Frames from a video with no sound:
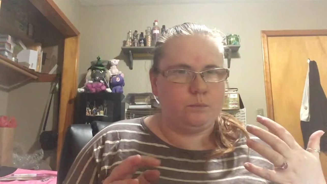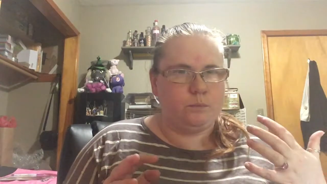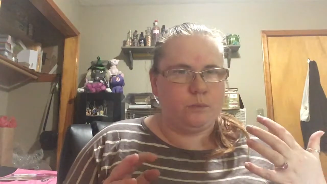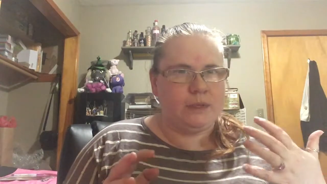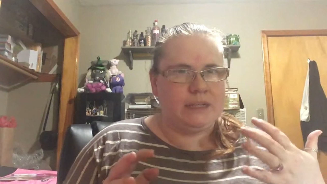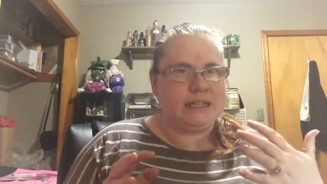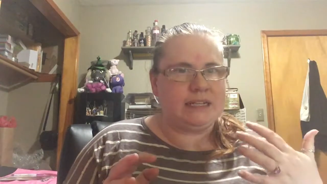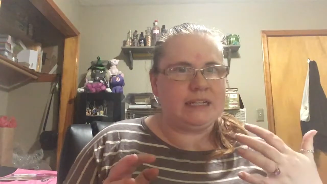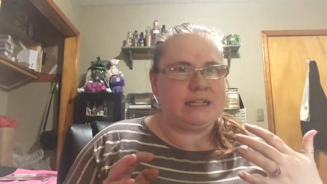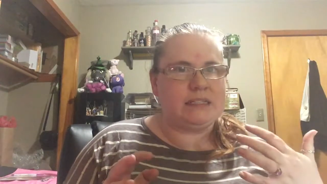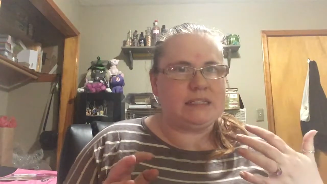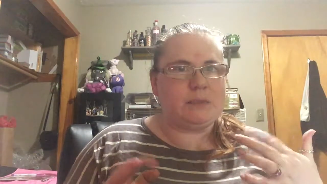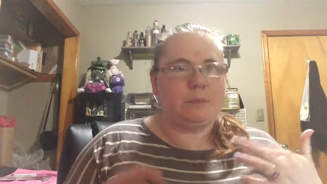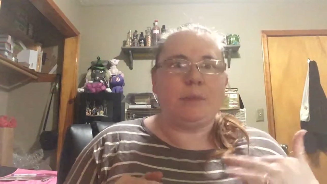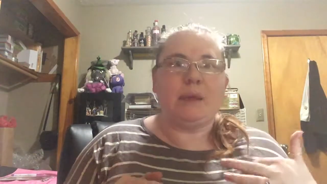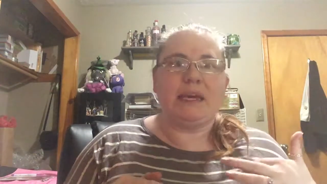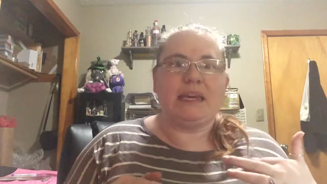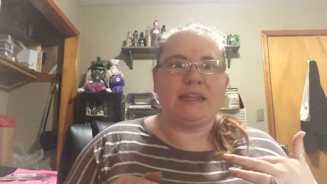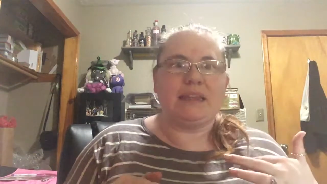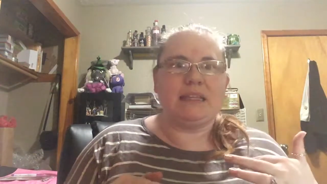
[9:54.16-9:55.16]
we didn't get to
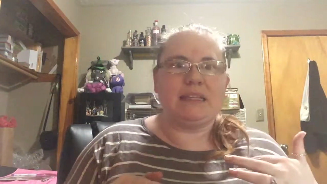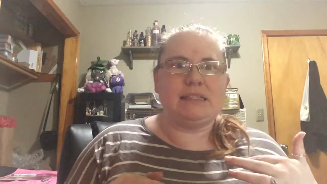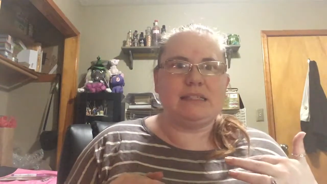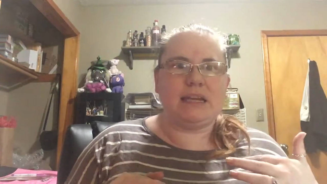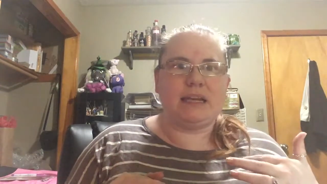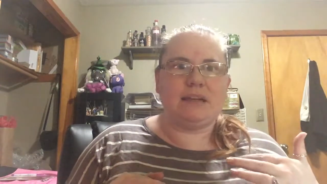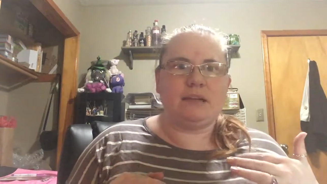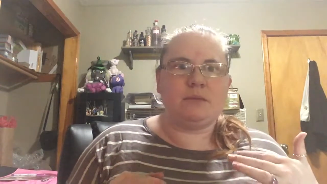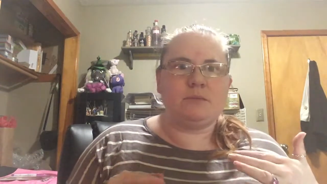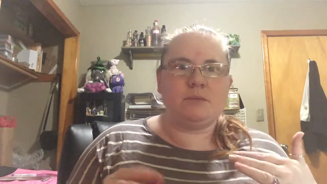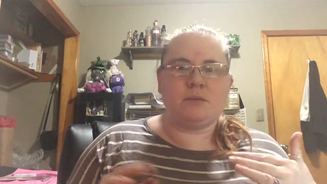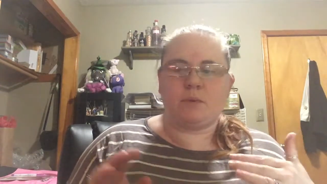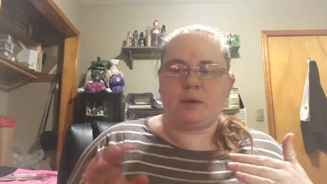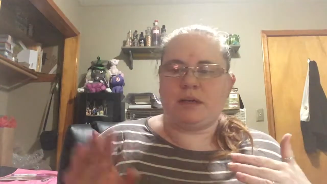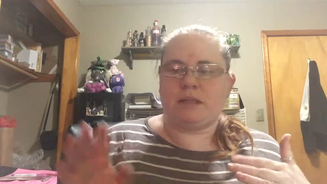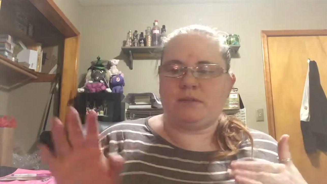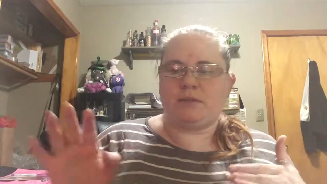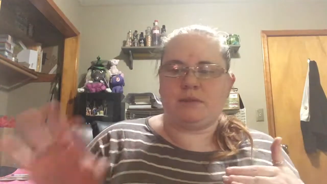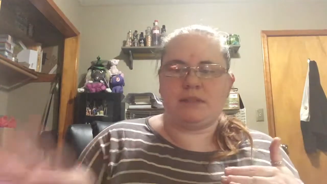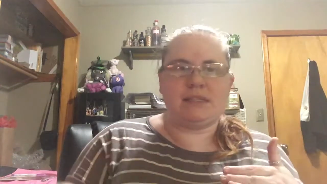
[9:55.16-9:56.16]
pick these items,
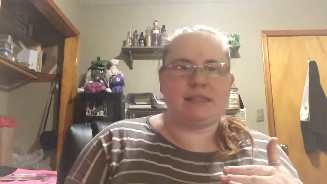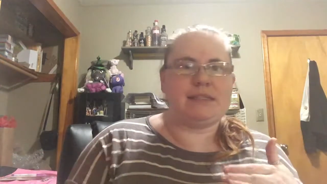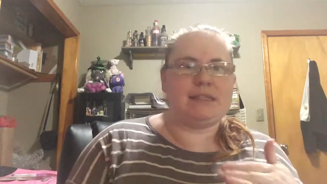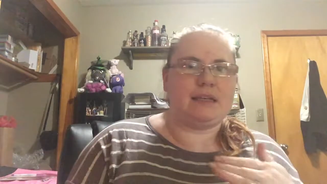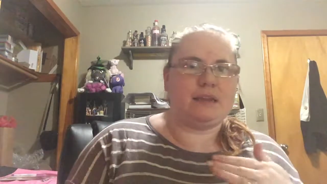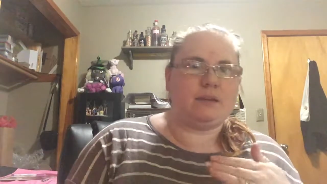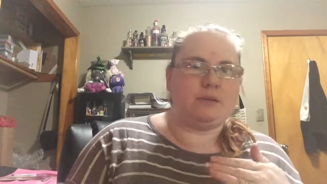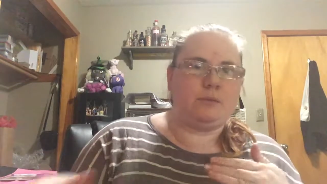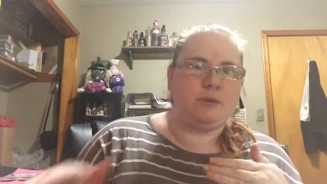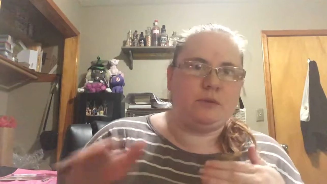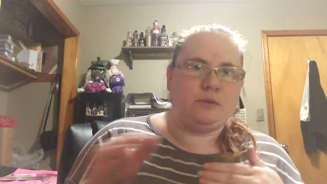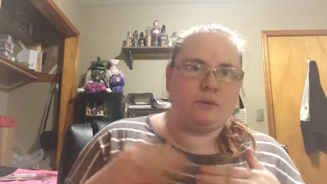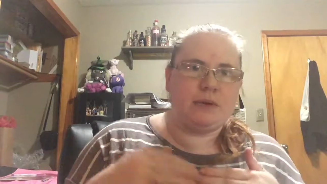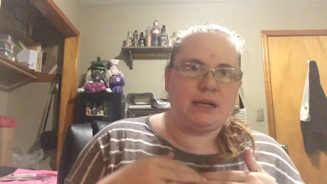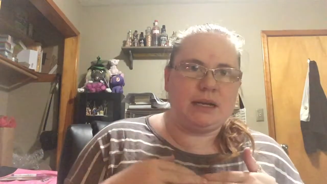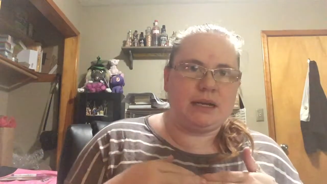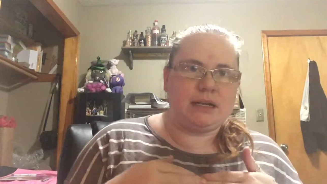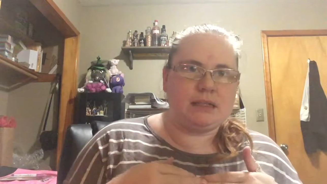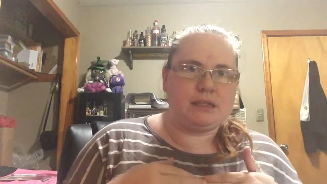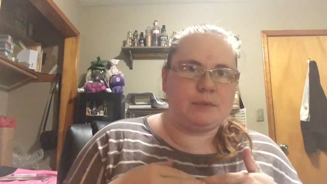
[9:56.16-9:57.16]
whereas with the Sailor Moon one,
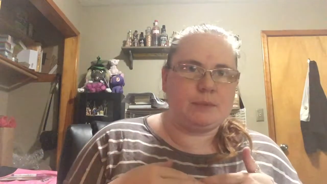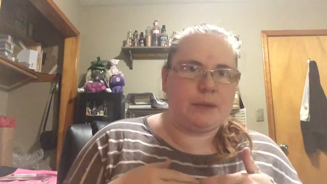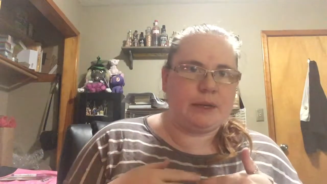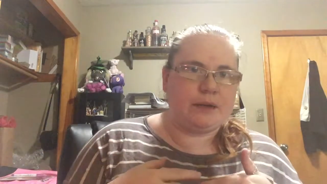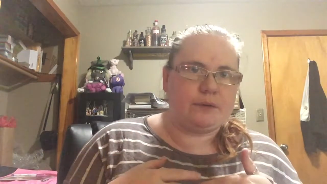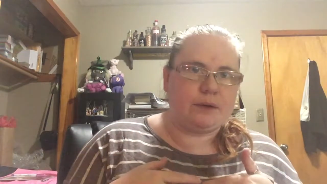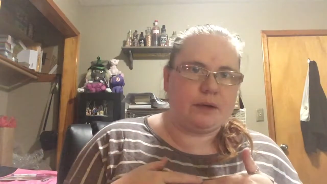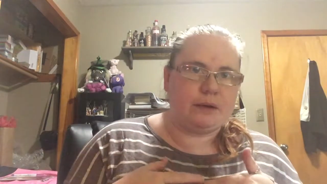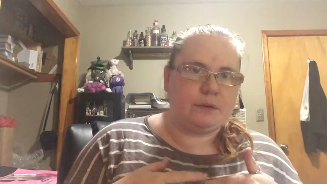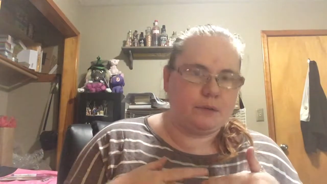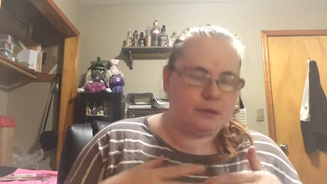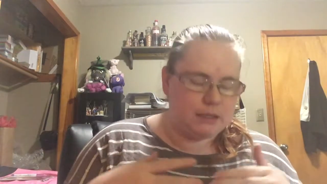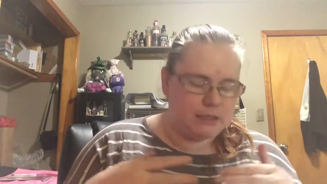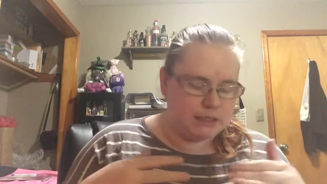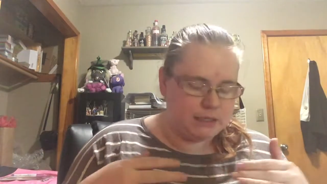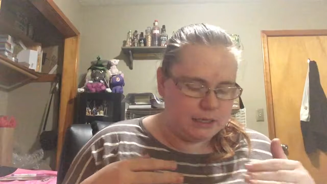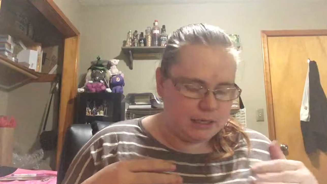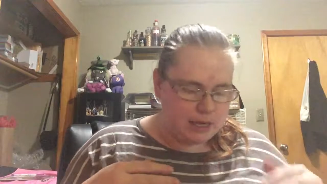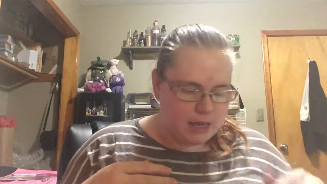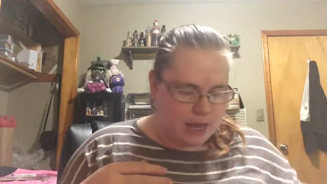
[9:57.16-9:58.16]
I got to pick what I
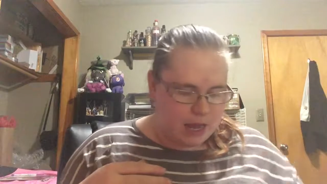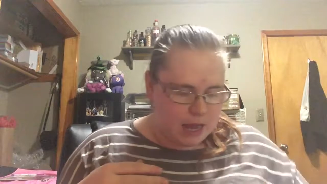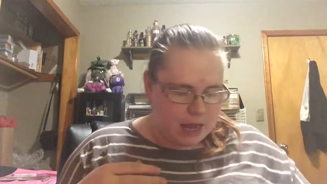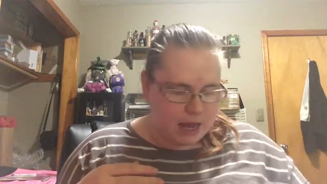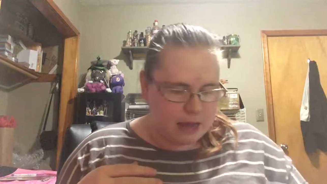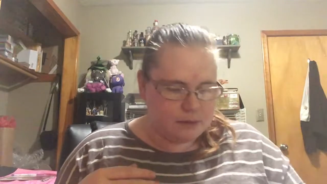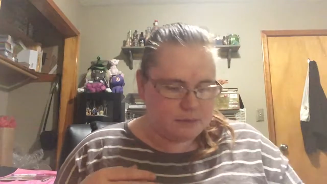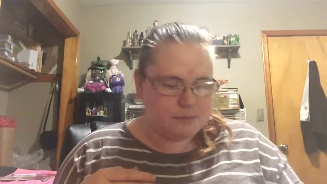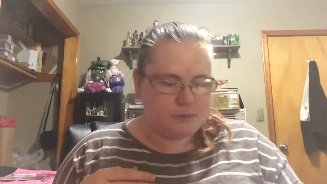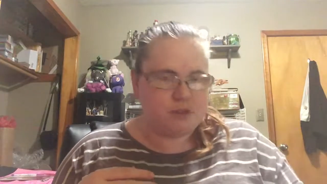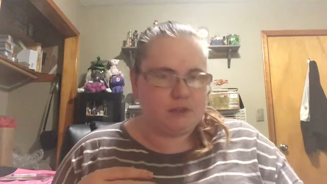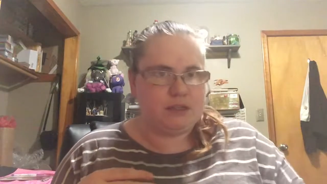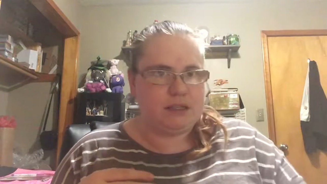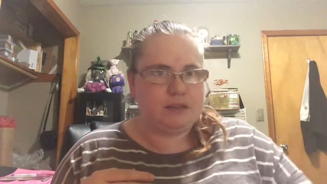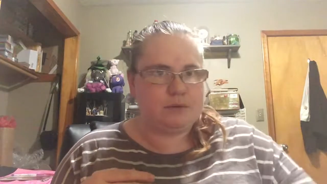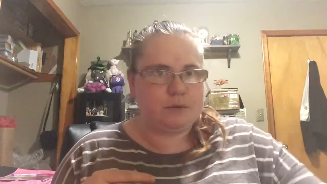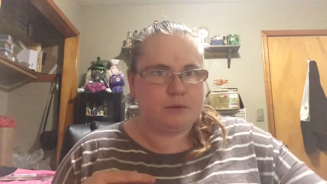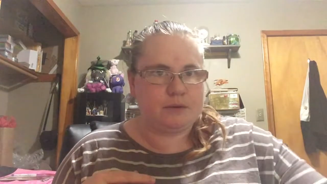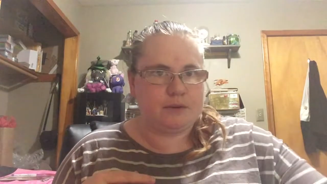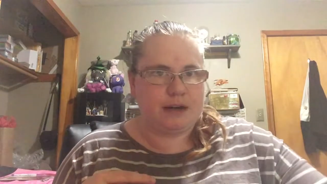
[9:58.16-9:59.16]
wanted. So
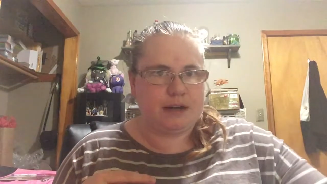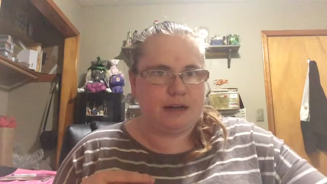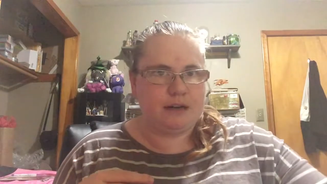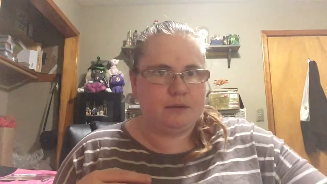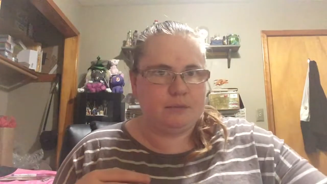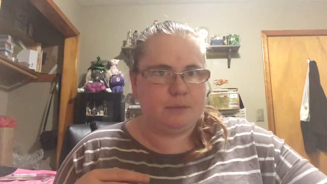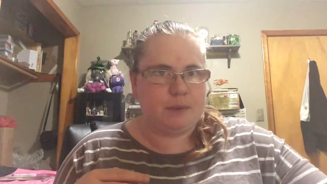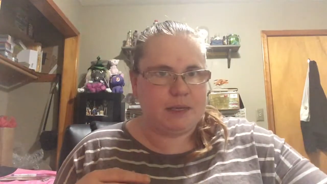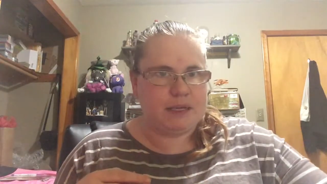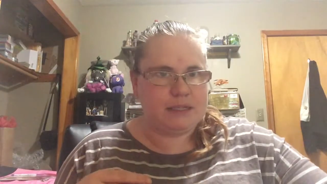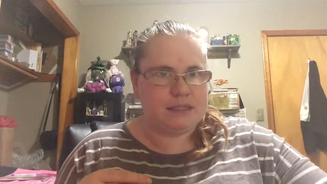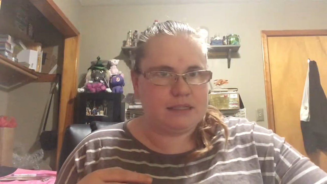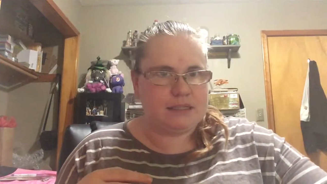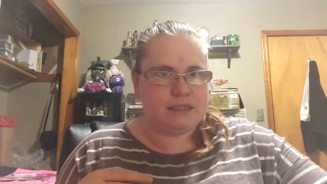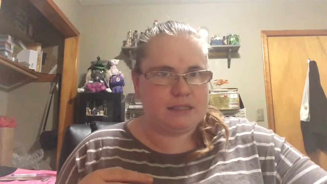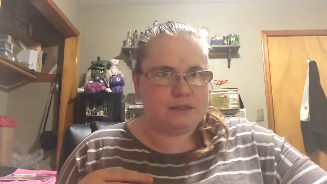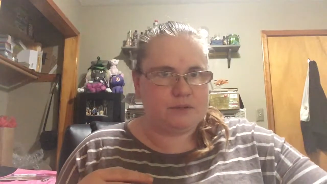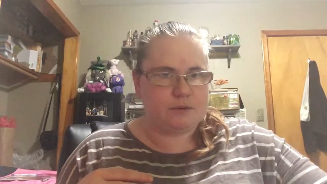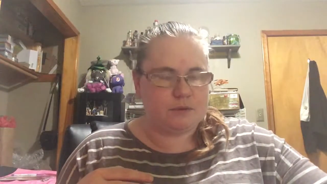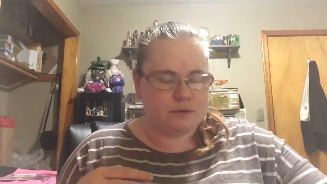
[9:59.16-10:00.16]
these were random picks, and
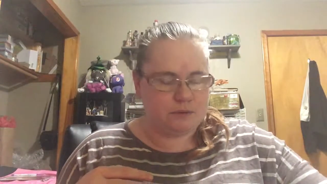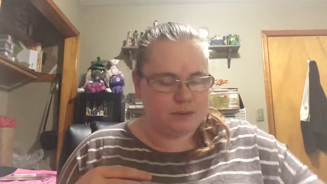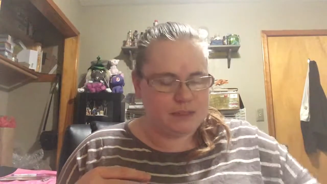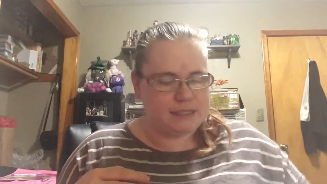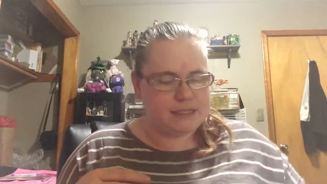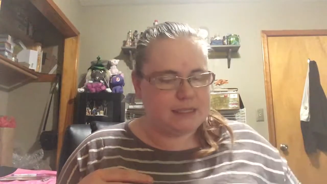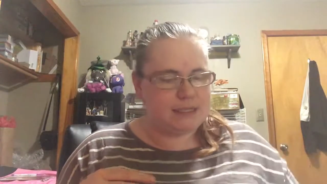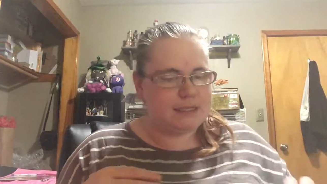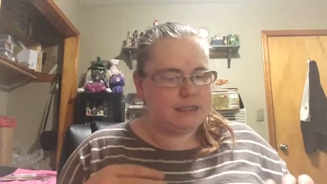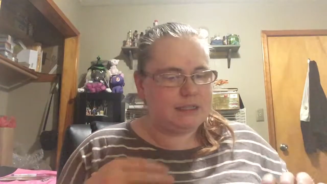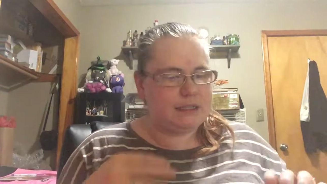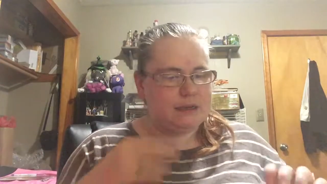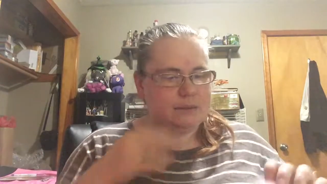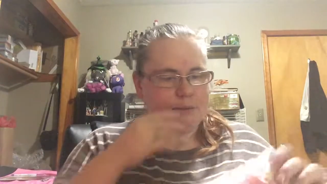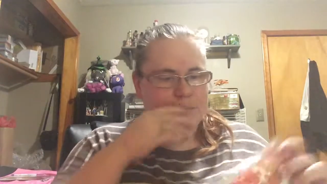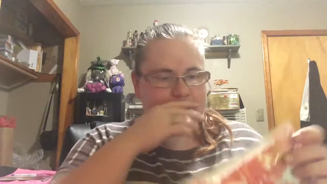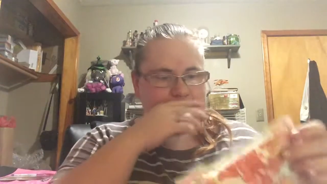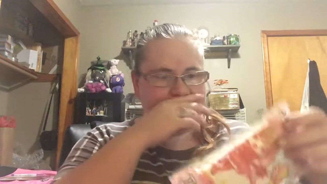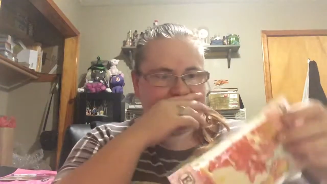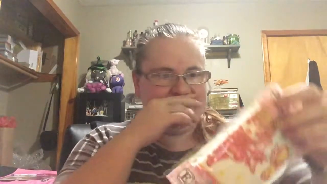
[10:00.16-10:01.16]
these were the ones I ended up
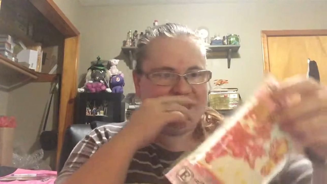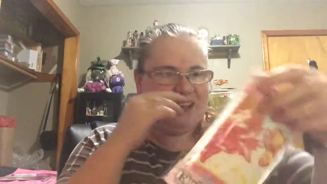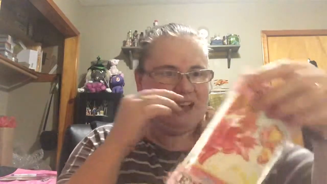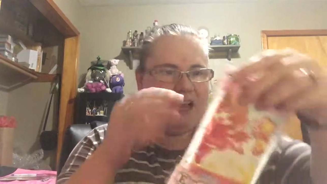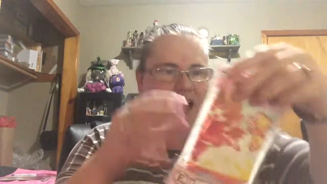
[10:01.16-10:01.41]
with.